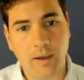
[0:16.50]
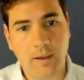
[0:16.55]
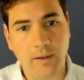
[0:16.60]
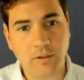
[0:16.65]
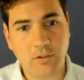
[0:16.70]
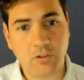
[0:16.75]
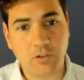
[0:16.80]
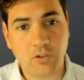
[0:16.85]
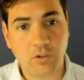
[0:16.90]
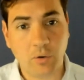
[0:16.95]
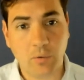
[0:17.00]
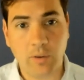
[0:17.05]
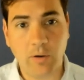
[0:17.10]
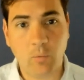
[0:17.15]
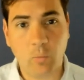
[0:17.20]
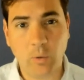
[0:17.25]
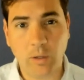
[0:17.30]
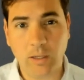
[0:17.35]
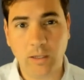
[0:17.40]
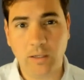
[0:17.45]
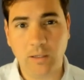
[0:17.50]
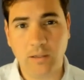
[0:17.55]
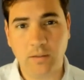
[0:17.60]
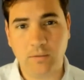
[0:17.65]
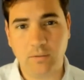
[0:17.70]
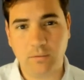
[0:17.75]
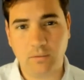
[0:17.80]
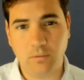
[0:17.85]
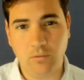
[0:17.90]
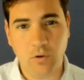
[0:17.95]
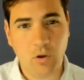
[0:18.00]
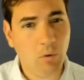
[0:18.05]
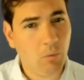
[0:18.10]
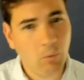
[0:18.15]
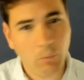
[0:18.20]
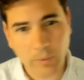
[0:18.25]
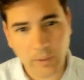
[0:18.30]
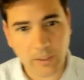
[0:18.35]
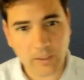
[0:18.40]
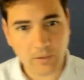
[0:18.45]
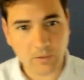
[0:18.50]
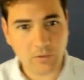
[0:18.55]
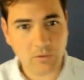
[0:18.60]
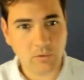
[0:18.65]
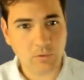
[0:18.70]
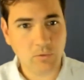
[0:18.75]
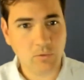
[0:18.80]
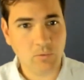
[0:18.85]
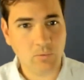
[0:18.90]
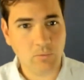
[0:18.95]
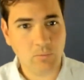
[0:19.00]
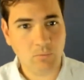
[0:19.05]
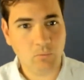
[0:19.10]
so that we know what we can do